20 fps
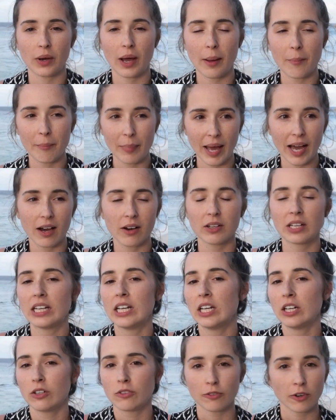about
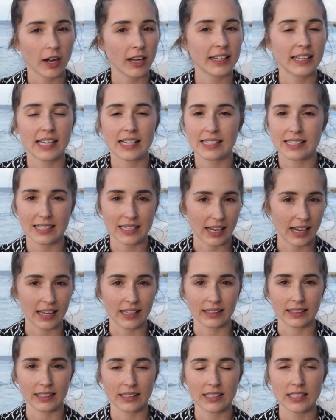Rottnest
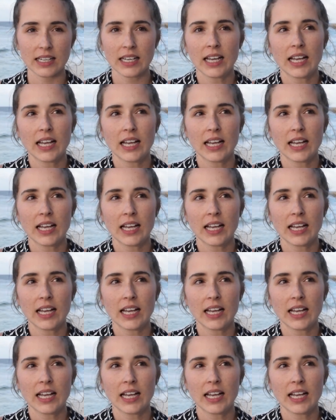Island.